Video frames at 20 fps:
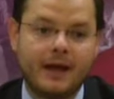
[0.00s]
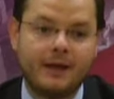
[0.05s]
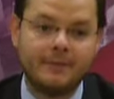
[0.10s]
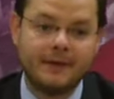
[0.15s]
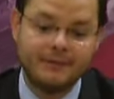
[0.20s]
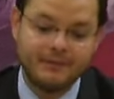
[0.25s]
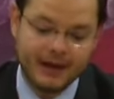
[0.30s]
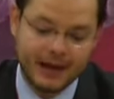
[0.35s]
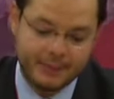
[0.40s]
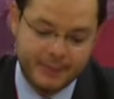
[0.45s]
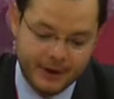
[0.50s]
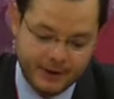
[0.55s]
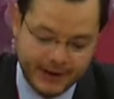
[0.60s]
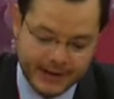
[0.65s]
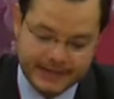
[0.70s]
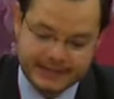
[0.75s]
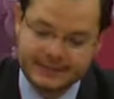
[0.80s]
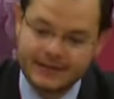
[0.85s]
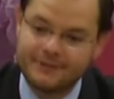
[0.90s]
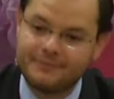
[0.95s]
Even
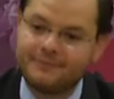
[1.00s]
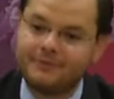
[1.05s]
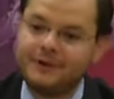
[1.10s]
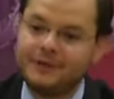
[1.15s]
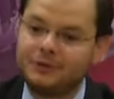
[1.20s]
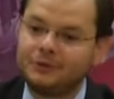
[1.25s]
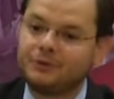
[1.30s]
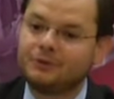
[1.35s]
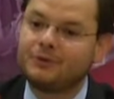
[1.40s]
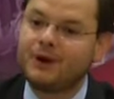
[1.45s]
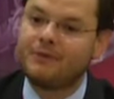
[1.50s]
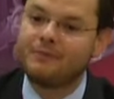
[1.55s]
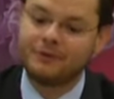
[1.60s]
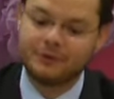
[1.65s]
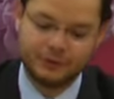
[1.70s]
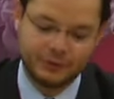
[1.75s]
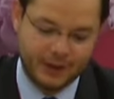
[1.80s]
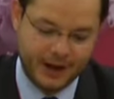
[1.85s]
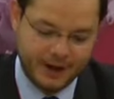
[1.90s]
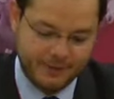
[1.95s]
Americans are free to travel
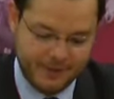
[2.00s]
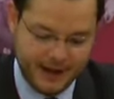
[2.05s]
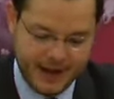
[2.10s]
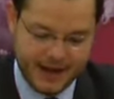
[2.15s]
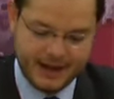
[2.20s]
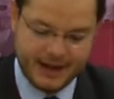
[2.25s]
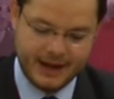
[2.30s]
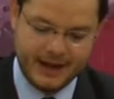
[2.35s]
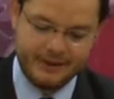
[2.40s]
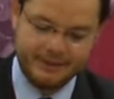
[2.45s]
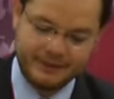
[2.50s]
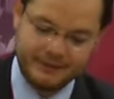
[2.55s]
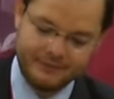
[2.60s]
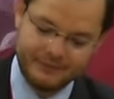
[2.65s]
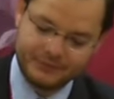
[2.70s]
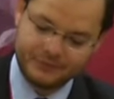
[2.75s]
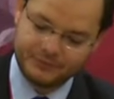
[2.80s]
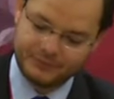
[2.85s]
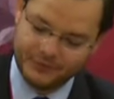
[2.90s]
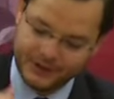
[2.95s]
to Iran,
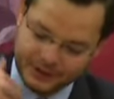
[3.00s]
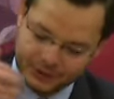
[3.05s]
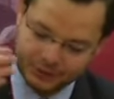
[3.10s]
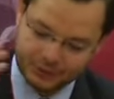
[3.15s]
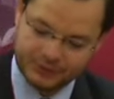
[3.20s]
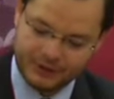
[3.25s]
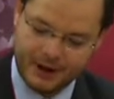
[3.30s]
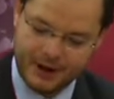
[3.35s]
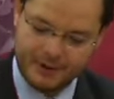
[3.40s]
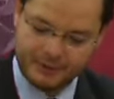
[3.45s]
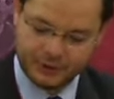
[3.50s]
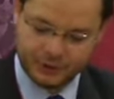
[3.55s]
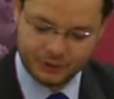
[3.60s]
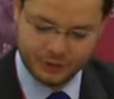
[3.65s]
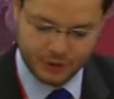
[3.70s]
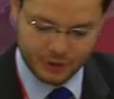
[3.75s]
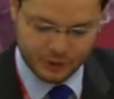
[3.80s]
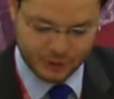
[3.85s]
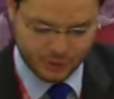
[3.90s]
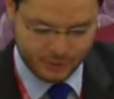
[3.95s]
are free to travel to
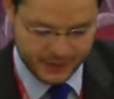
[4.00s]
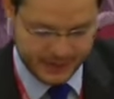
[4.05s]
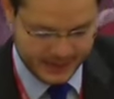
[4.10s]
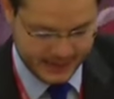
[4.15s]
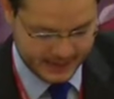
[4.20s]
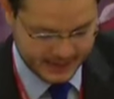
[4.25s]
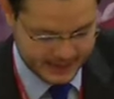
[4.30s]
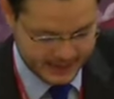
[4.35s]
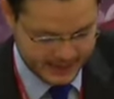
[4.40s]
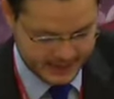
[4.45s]
North Korea,